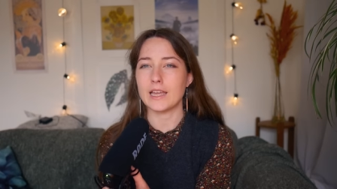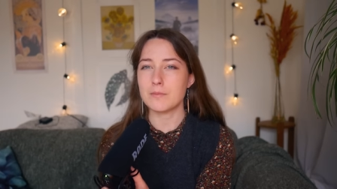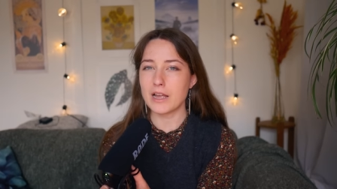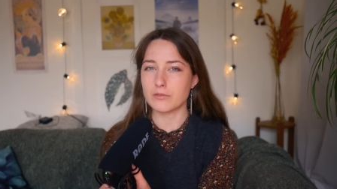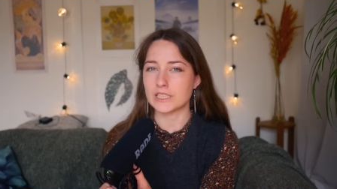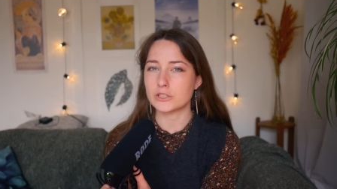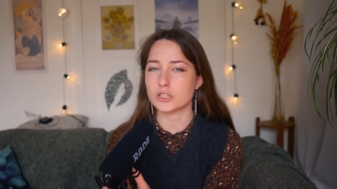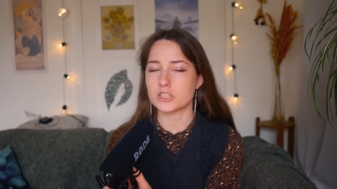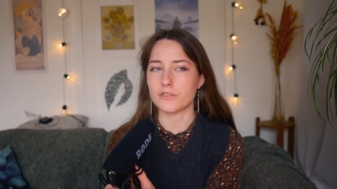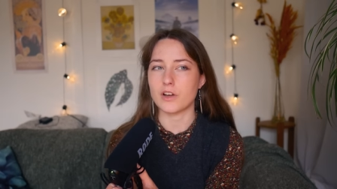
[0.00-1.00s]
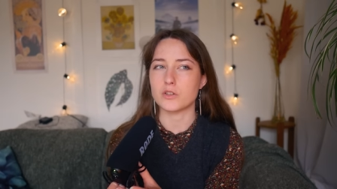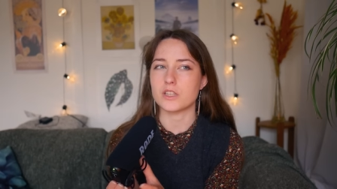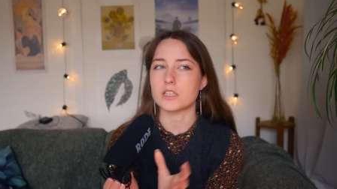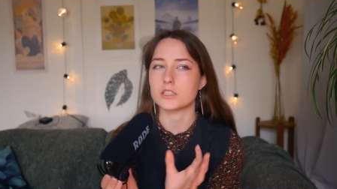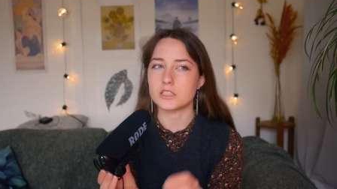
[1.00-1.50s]
In my research, I found
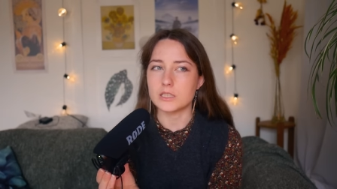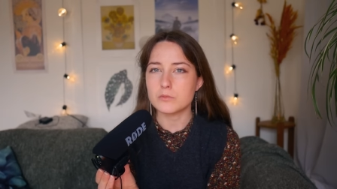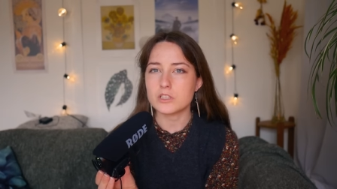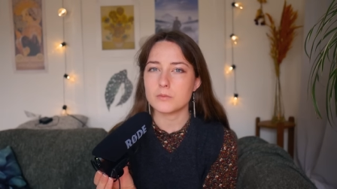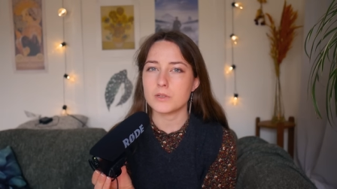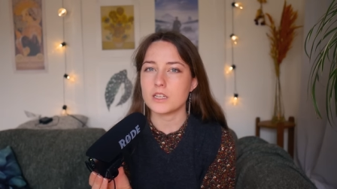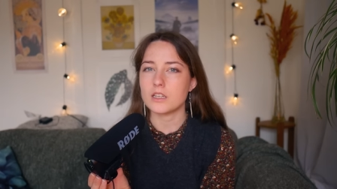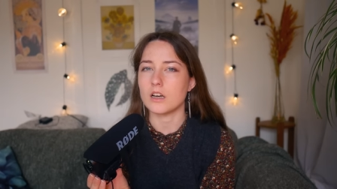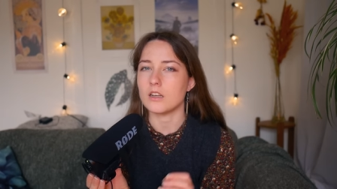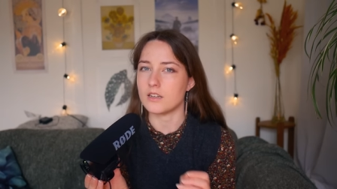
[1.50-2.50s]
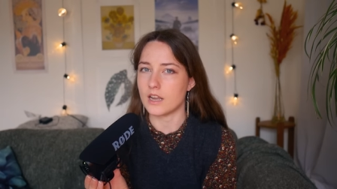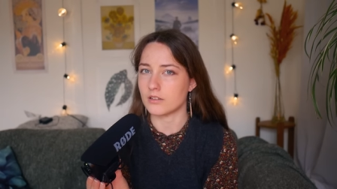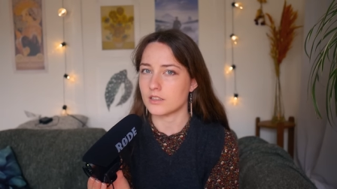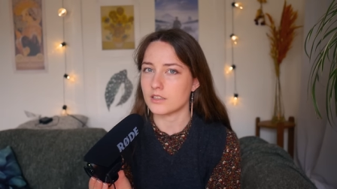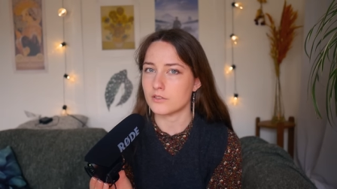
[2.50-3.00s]
that there seems to be a
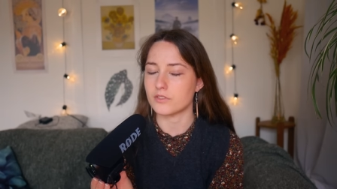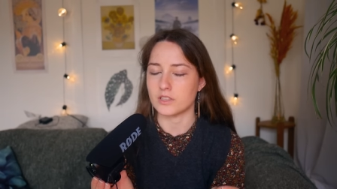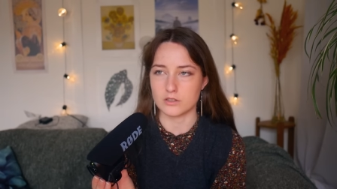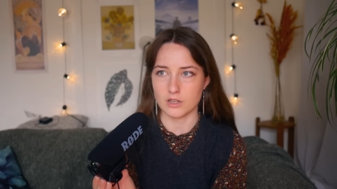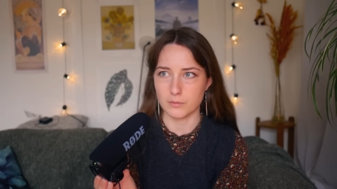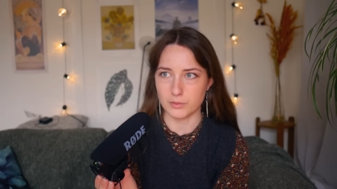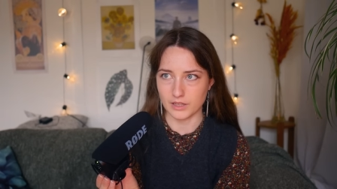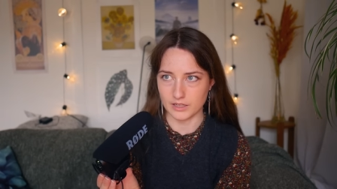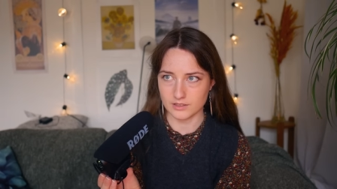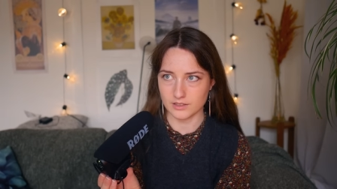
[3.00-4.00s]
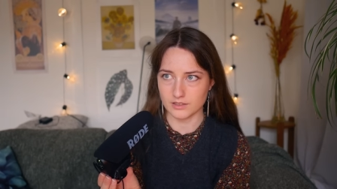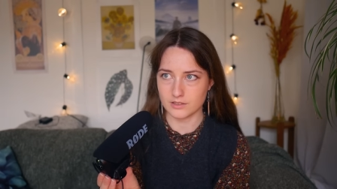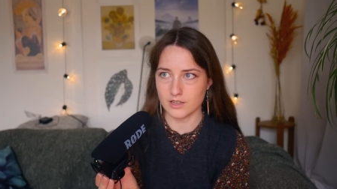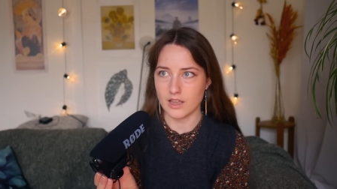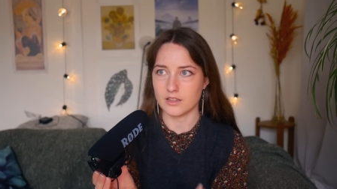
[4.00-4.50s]
narrative in some
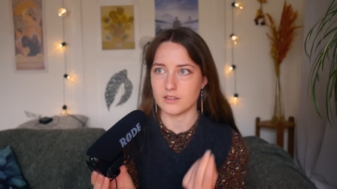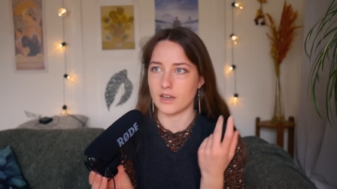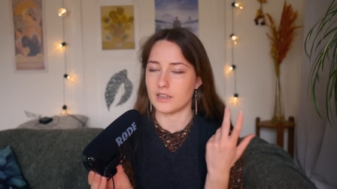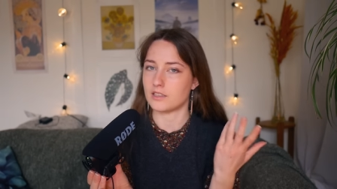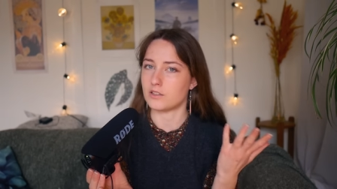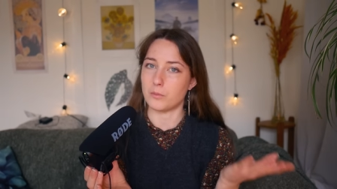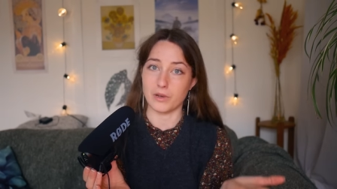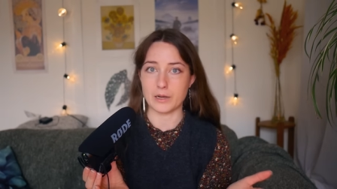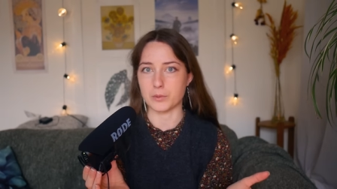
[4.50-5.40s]
places that the black